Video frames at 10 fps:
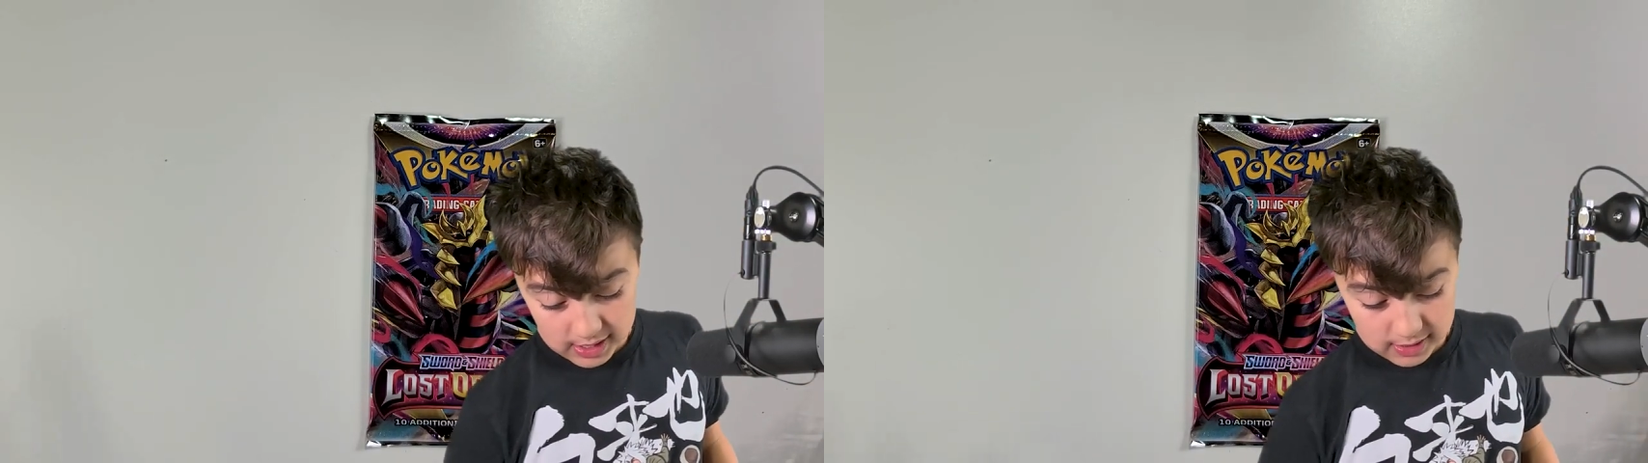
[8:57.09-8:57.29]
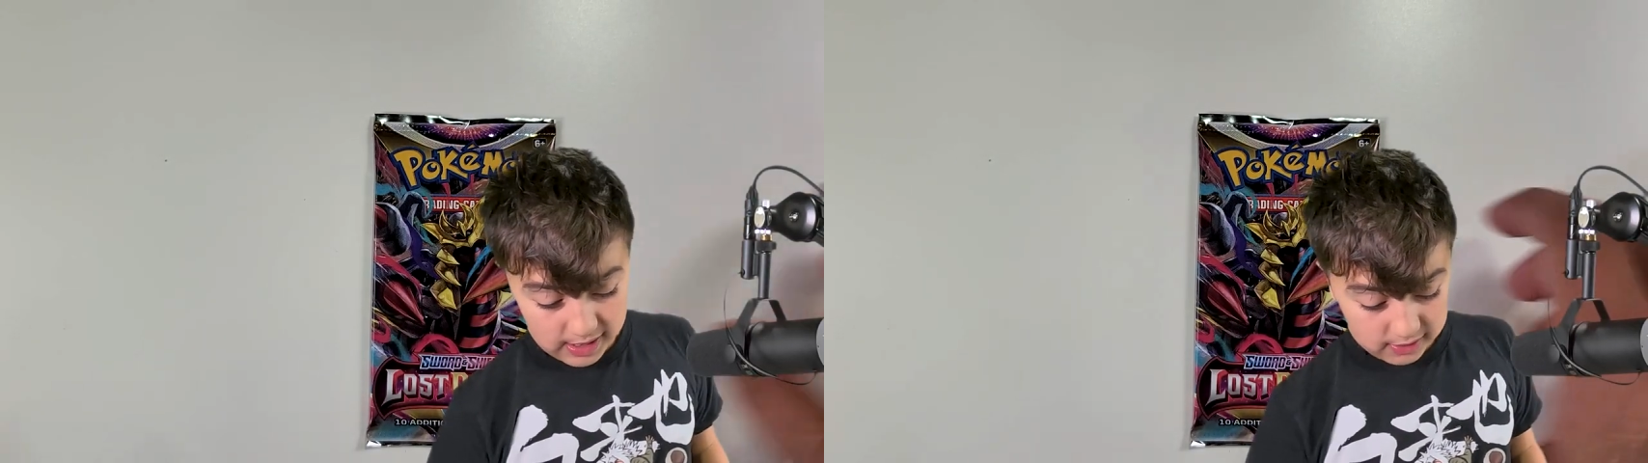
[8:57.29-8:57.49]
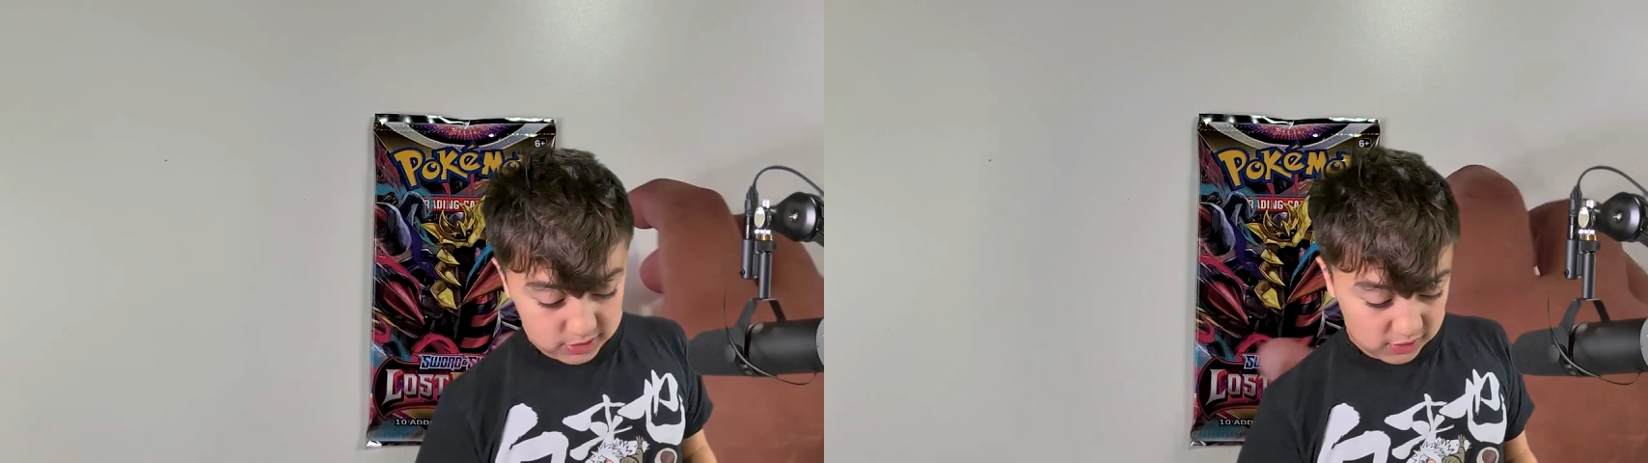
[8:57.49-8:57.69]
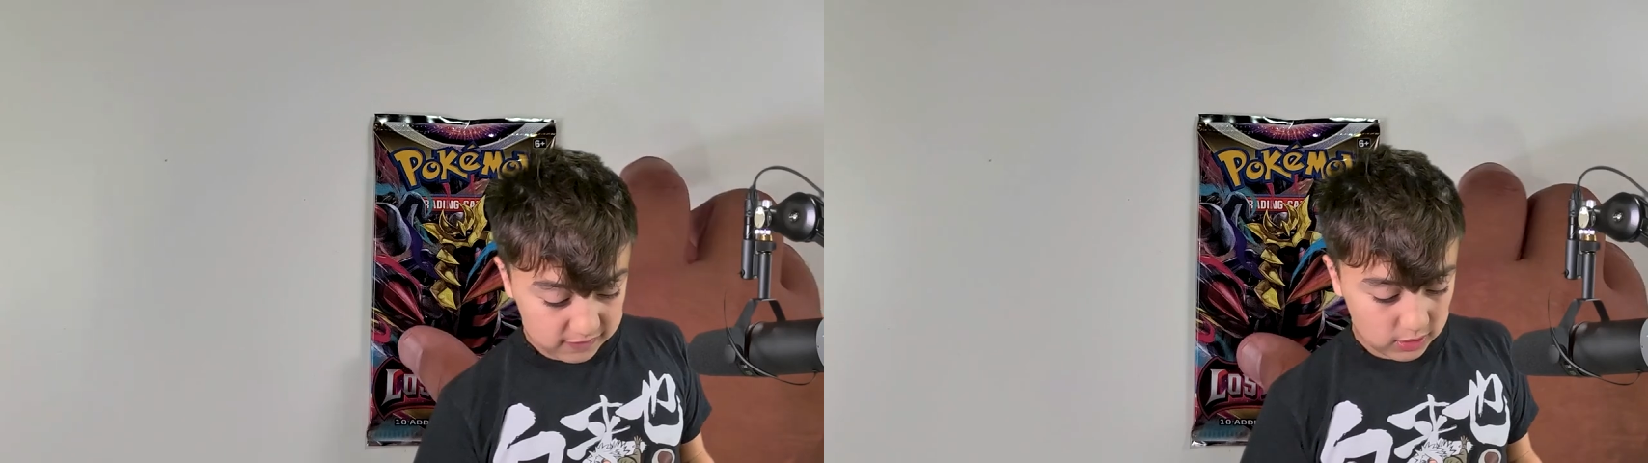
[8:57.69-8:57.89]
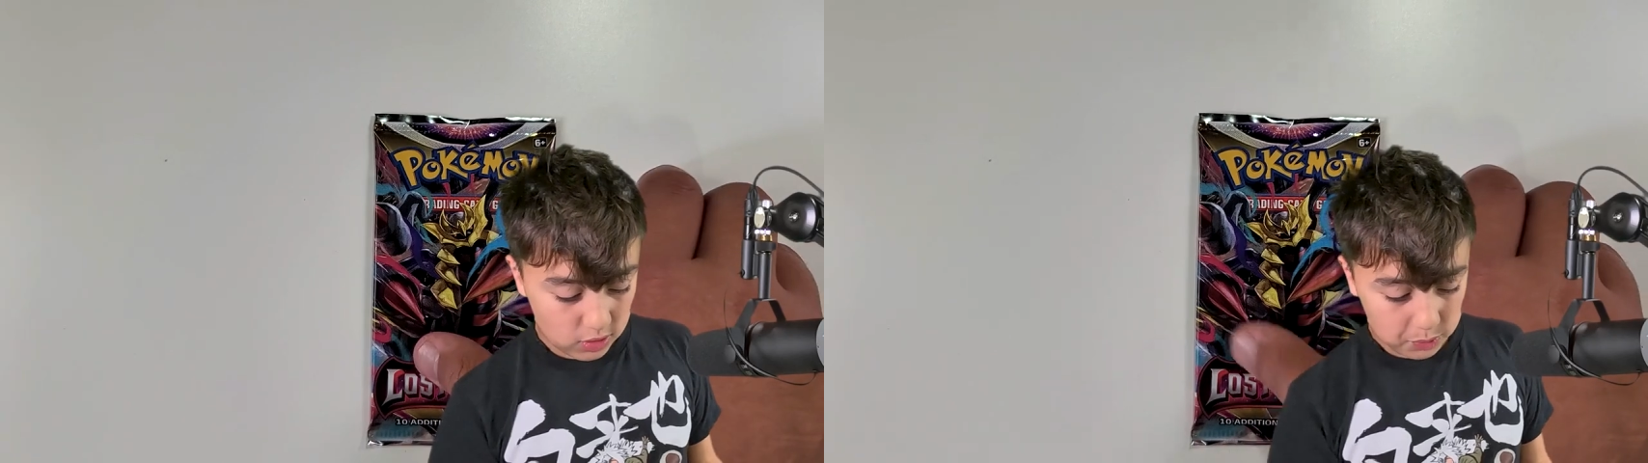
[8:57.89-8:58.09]
and now
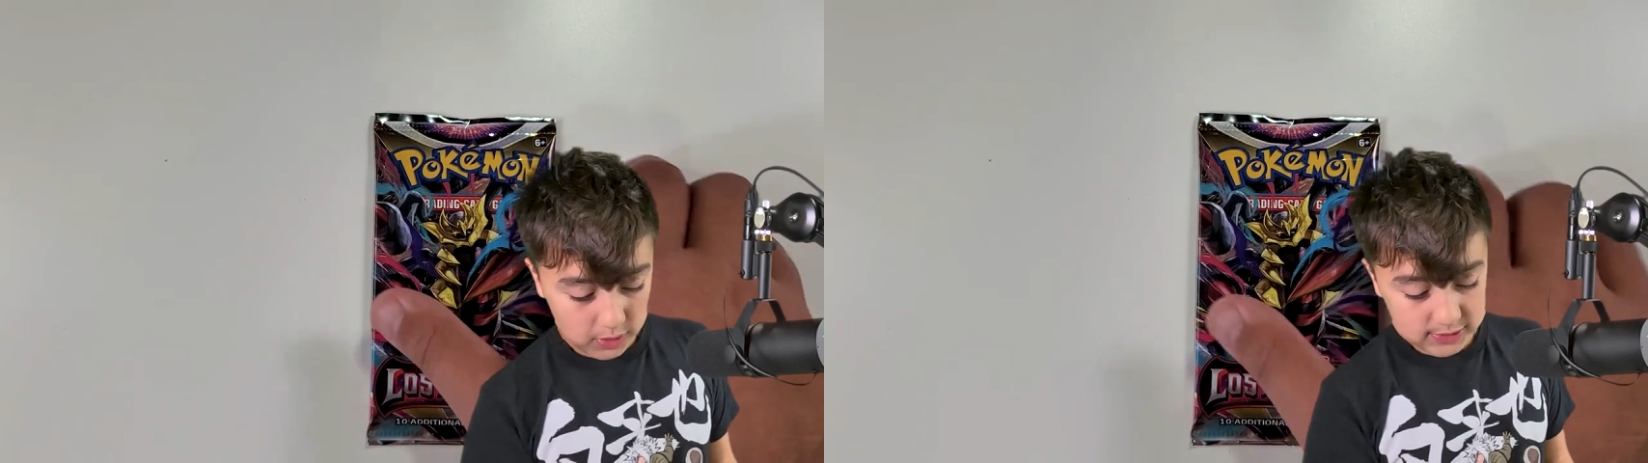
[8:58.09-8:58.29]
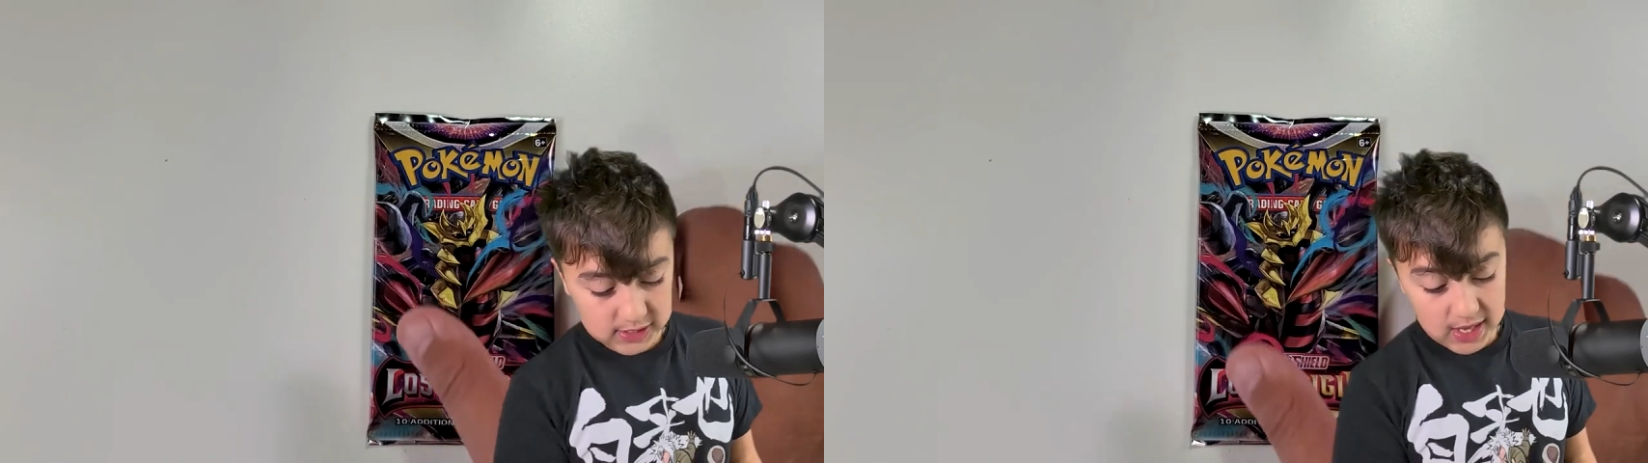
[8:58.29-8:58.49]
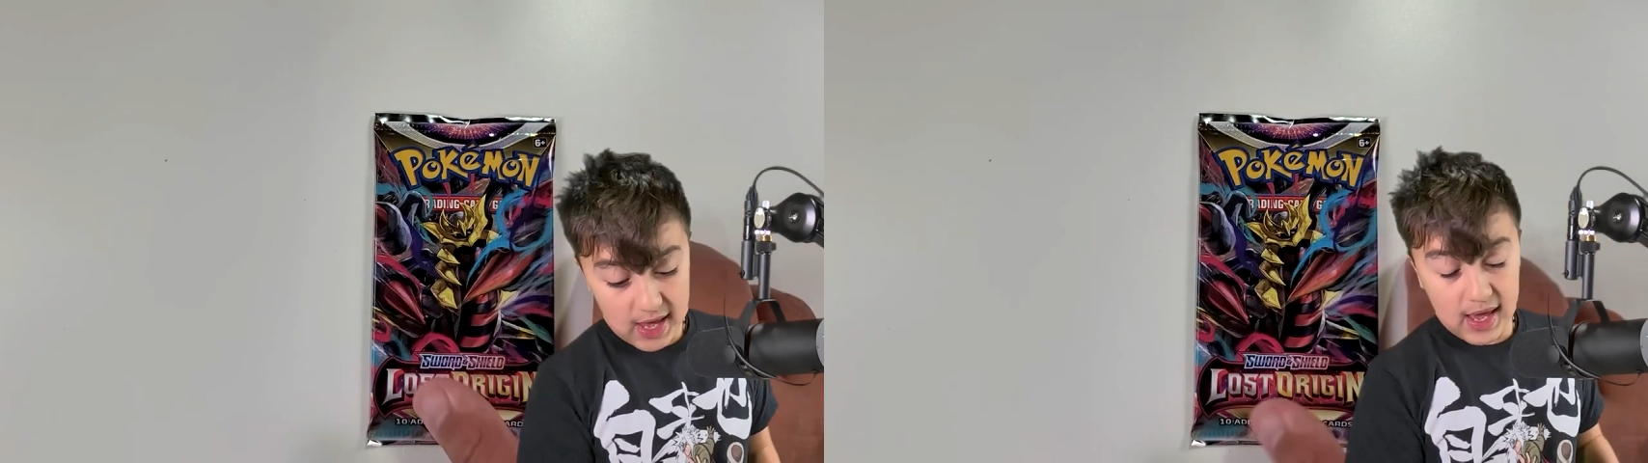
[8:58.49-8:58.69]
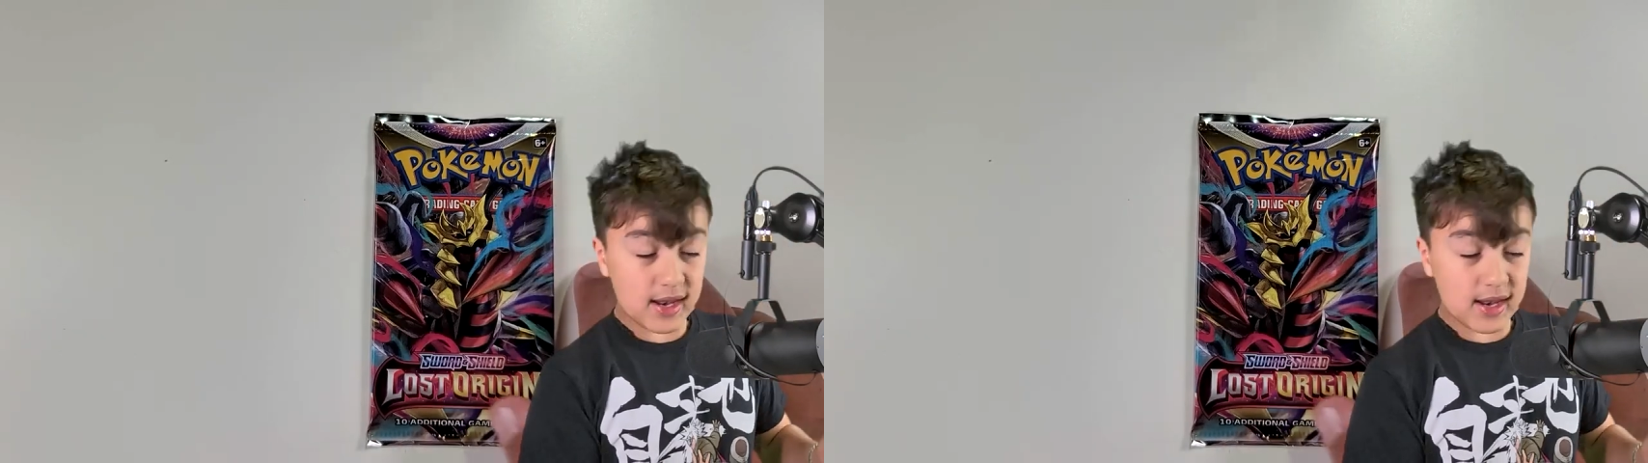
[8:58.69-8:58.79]
two of the gold ones.